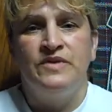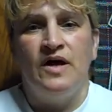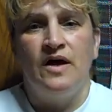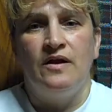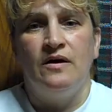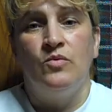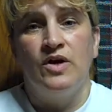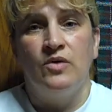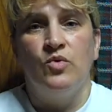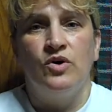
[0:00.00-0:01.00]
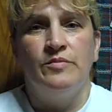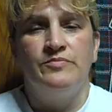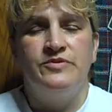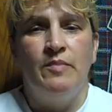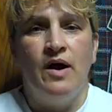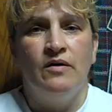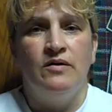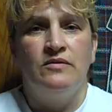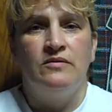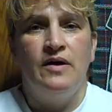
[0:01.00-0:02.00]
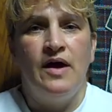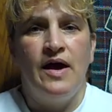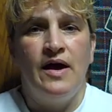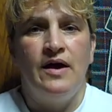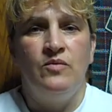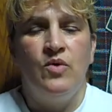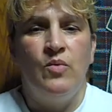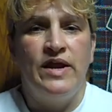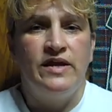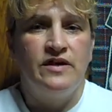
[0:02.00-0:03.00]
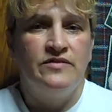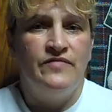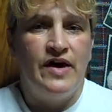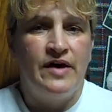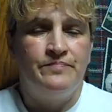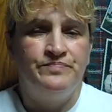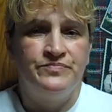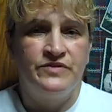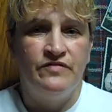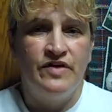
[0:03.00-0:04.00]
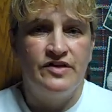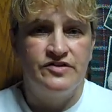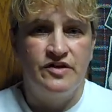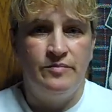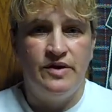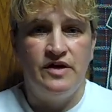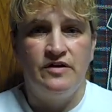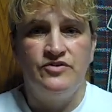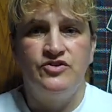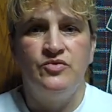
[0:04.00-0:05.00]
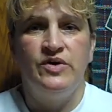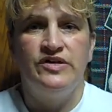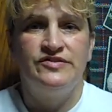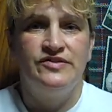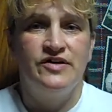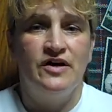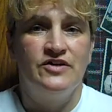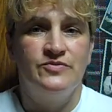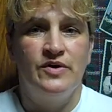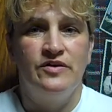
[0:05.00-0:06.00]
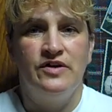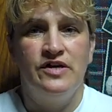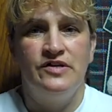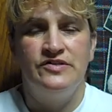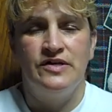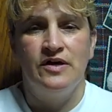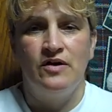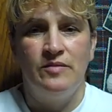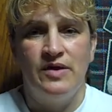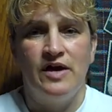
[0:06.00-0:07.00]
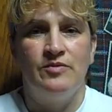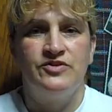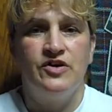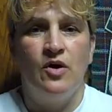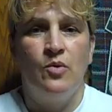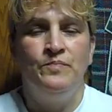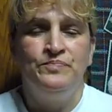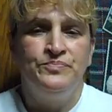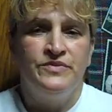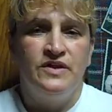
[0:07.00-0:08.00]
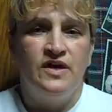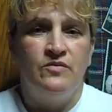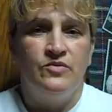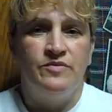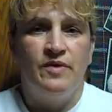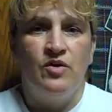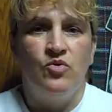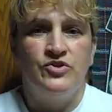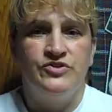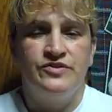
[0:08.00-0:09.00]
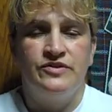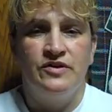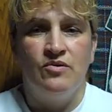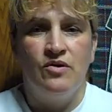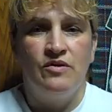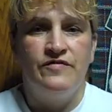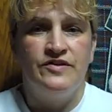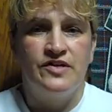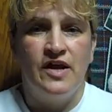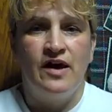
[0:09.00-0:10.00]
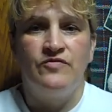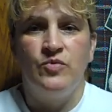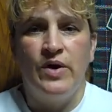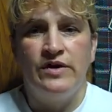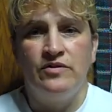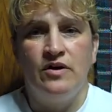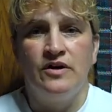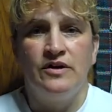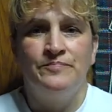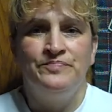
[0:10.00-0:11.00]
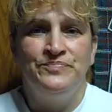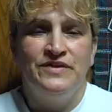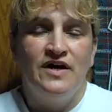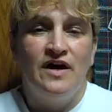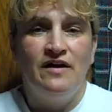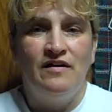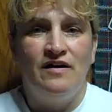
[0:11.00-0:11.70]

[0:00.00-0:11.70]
And we're going to worm him tomorrow, and we're waiting on the vet. The vet's going to be here in 2 weeks to tell us whether he's going to be able to go in with my horse or if he's going to have to wait longer. And